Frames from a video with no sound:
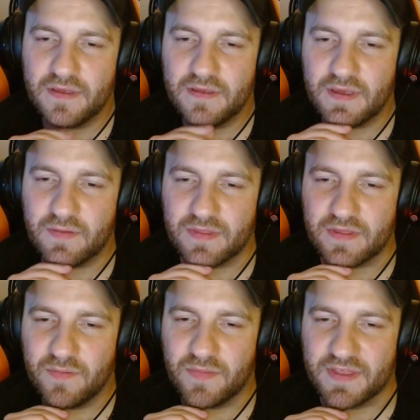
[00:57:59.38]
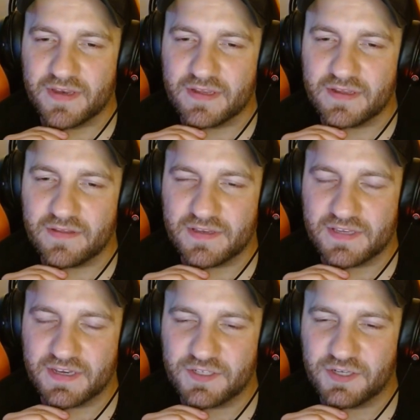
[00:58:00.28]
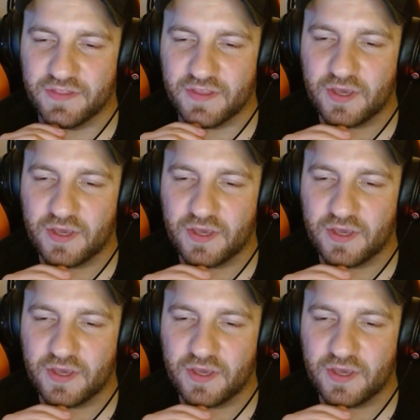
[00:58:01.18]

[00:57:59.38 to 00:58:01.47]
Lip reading: Yeah, but then to touch on the